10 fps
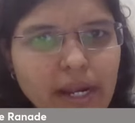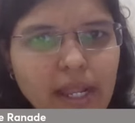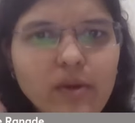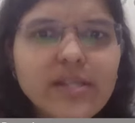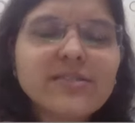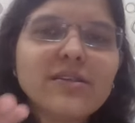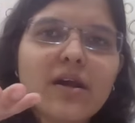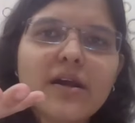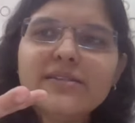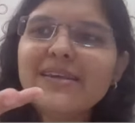tell you,
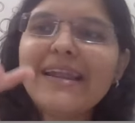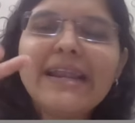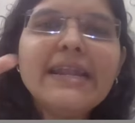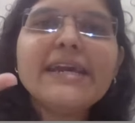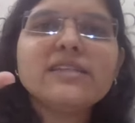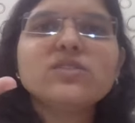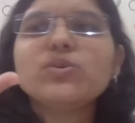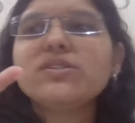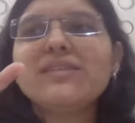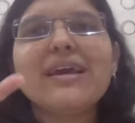it's an index
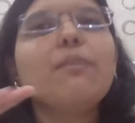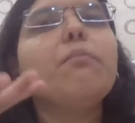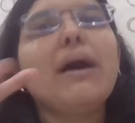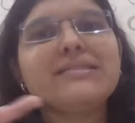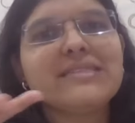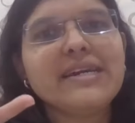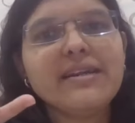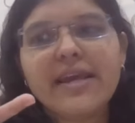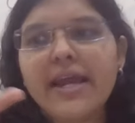which is like a basket